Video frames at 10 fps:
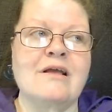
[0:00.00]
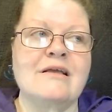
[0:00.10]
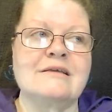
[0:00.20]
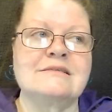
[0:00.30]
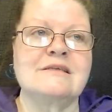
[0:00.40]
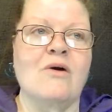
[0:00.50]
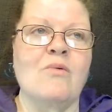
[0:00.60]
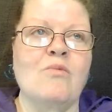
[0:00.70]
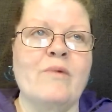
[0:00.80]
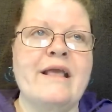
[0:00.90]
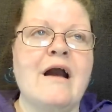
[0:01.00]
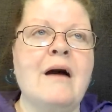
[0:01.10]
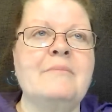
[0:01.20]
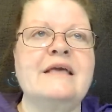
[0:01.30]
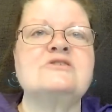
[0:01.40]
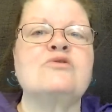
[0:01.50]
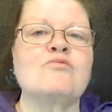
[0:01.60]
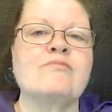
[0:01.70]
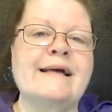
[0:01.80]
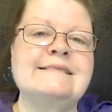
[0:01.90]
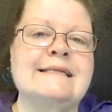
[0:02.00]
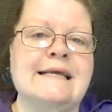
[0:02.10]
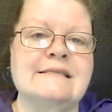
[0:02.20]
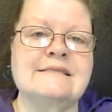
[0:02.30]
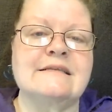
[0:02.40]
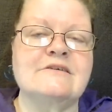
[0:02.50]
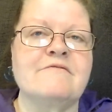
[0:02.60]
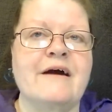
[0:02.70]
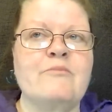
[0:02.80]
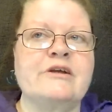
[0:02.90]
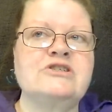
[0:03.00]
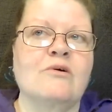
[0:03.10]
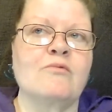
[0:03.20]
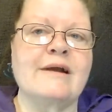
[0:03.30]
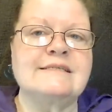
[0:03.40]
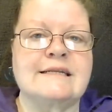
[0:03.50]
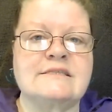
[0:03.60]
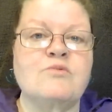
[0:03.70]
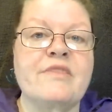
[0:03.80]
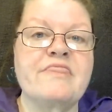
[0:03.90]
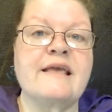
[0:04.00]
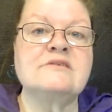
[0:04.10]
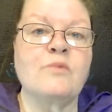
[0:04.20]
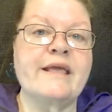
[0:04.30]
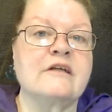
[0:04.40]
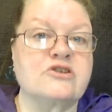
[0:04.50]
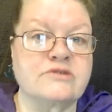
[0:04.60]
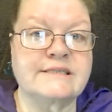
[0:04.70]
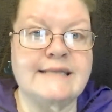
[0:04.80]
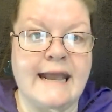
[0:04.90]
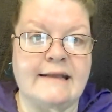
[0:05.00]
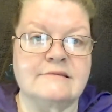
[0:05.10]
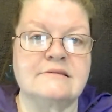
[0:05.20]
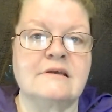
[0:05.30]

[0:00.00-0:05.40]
So we come into resonance, into vibrational resonance with things we understand.